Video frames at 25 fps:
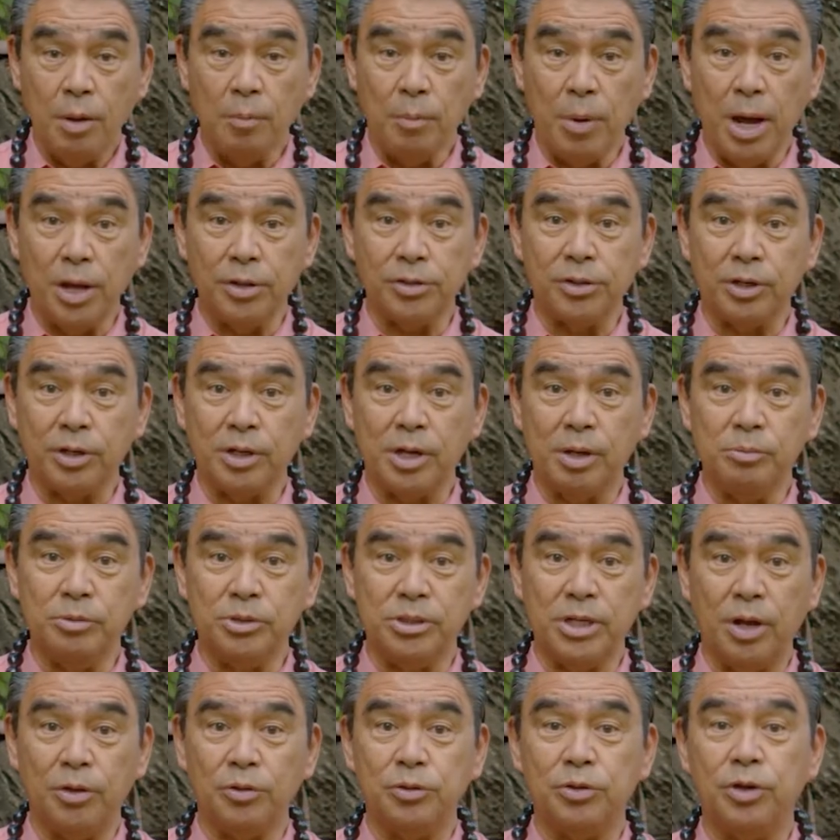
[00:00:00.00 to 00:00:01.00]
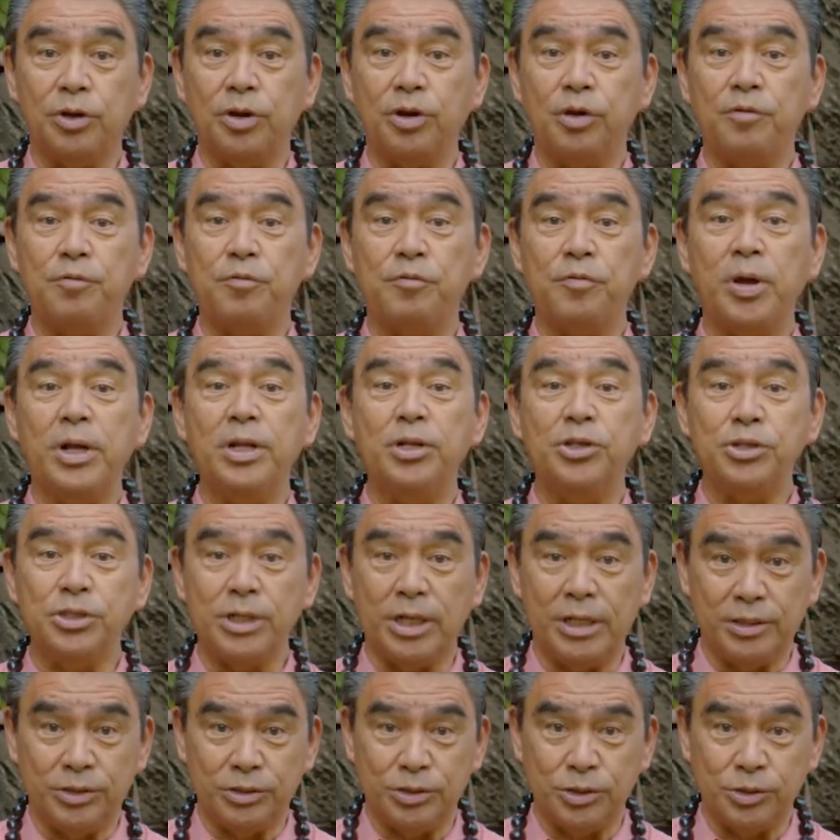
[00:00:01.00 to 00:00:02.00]
Martha comes out to confront
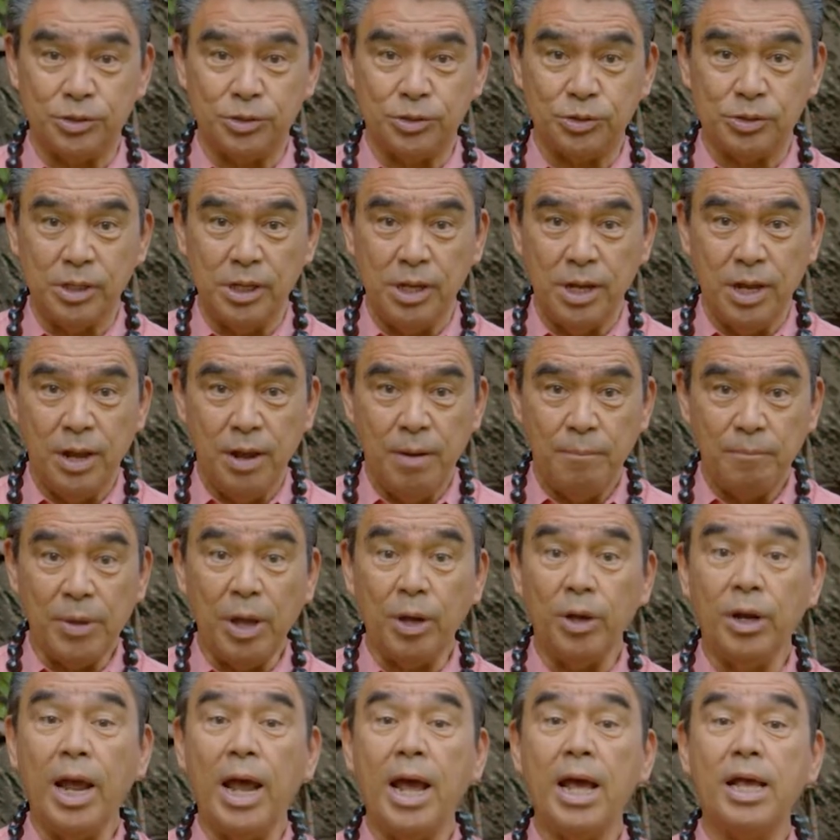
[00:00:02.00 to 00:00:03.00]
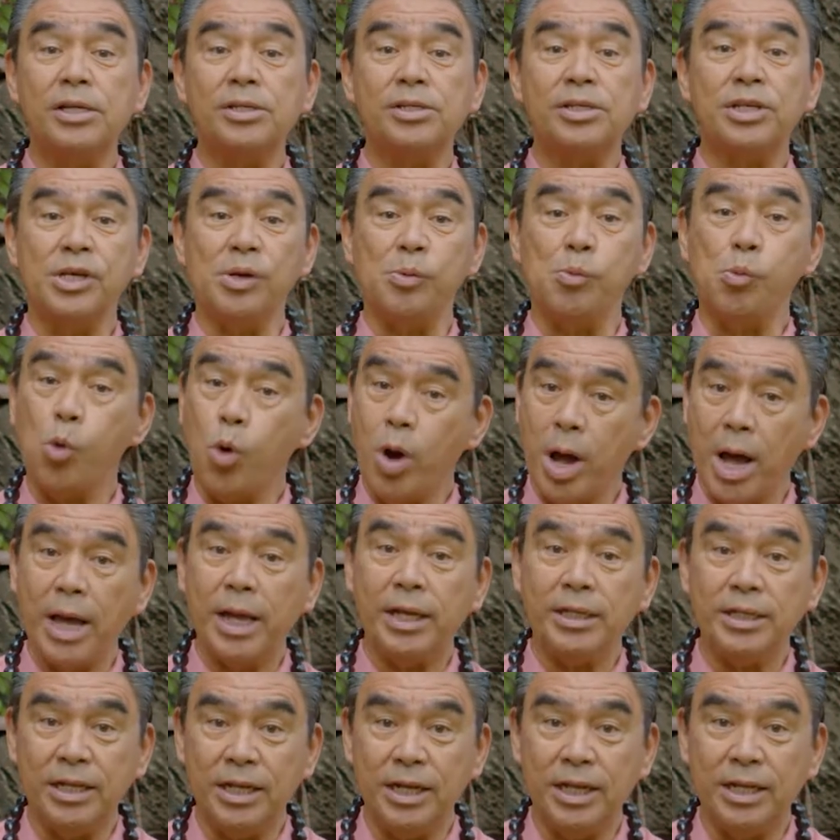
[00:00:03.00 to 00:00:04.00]
Jesus and ask him,
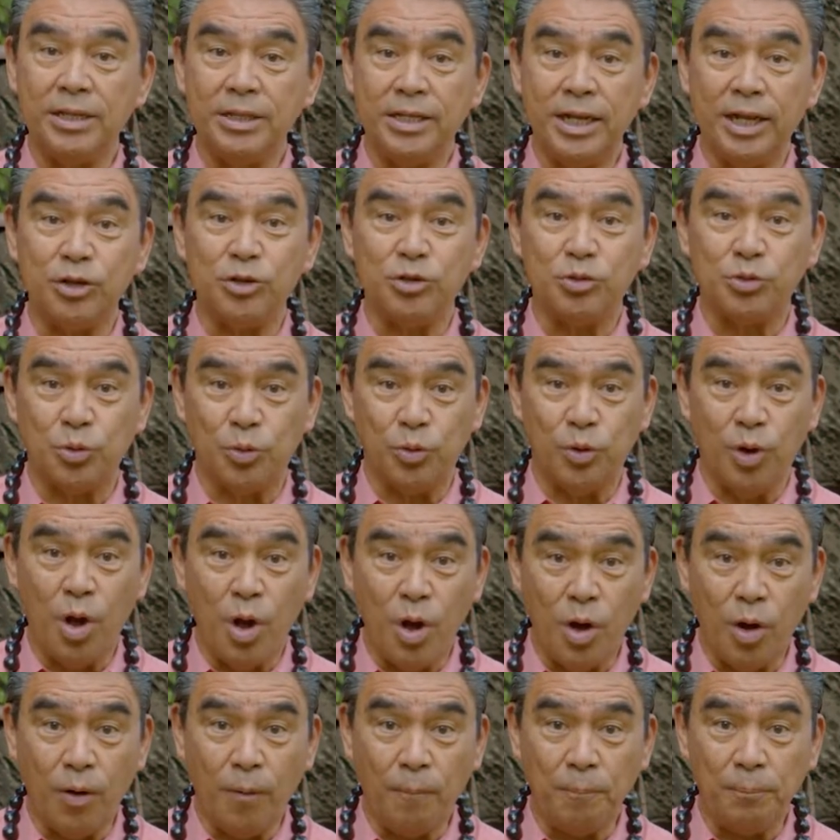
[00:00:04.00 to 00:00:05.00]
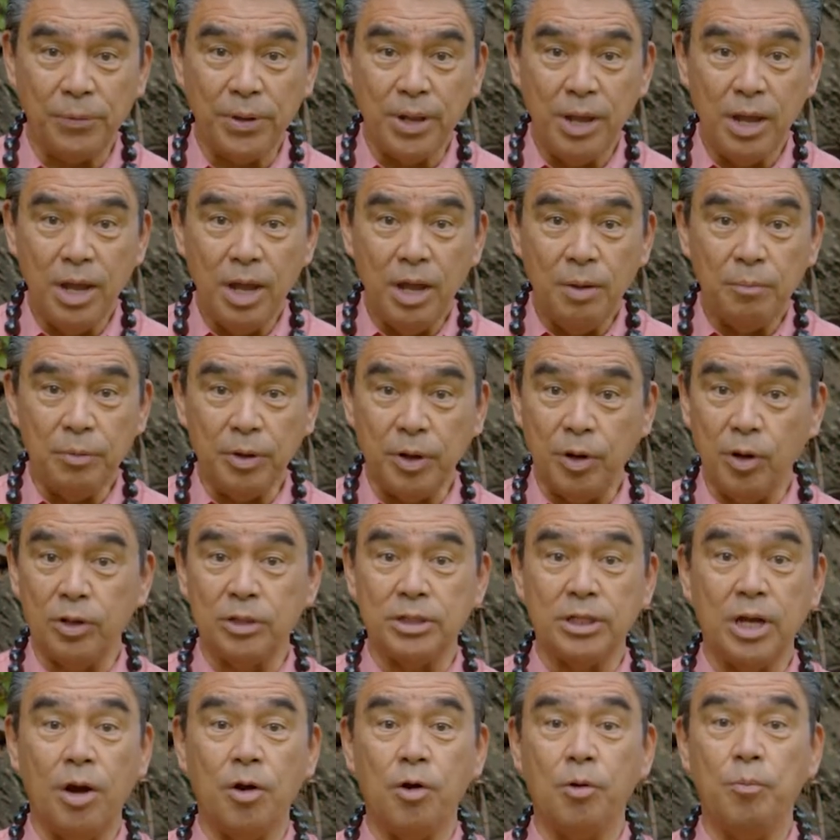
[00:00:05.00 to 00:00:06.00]
why did he take so long?
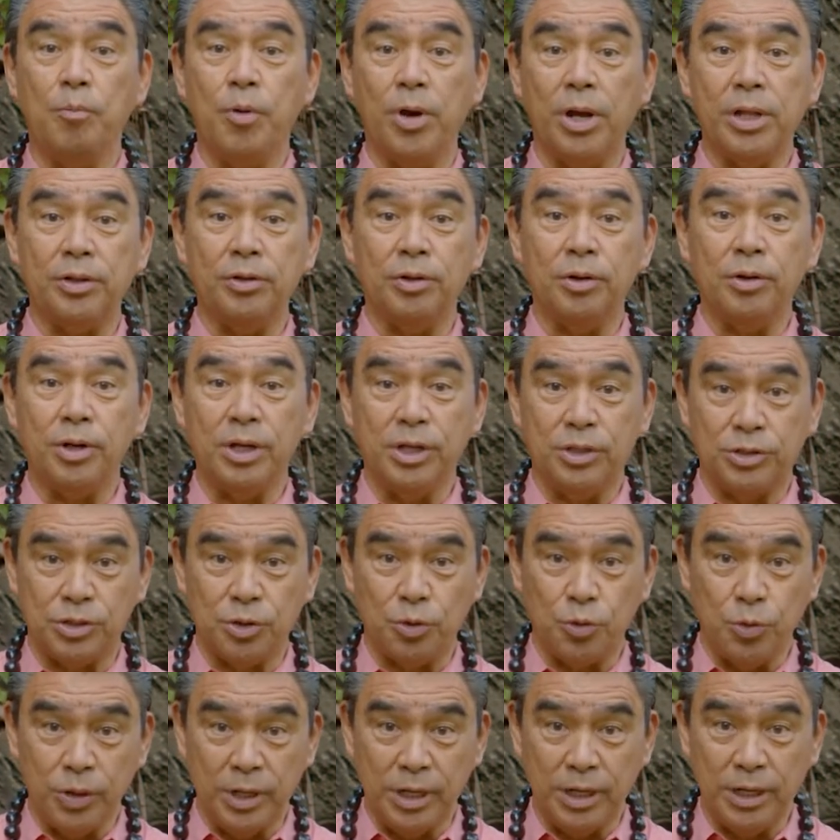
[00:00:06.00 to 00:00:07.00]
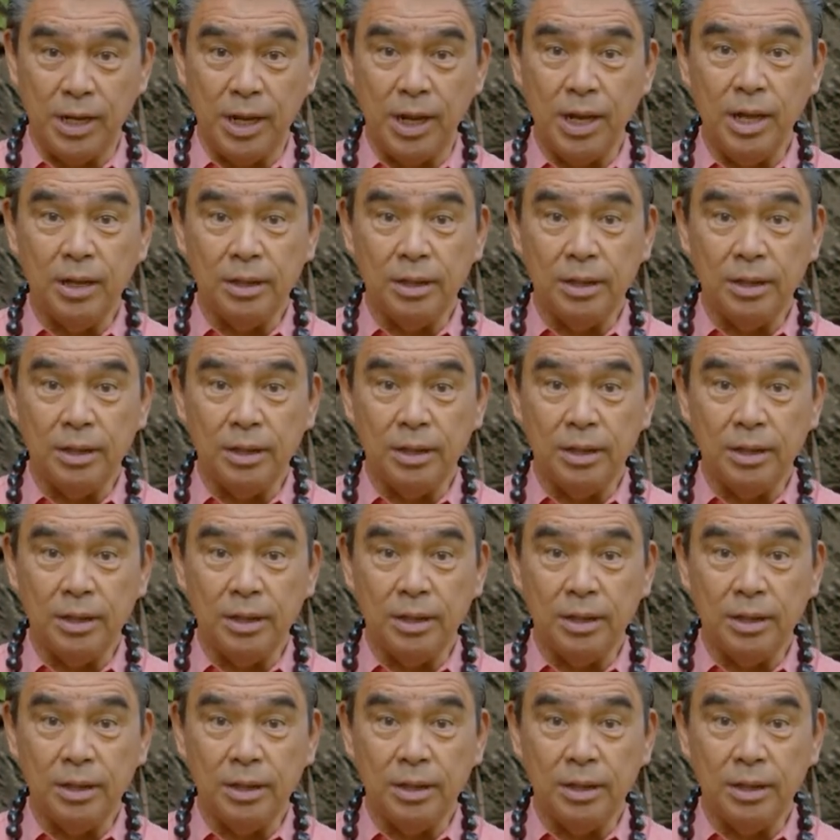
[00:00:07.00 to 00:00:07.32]
Because our brother is already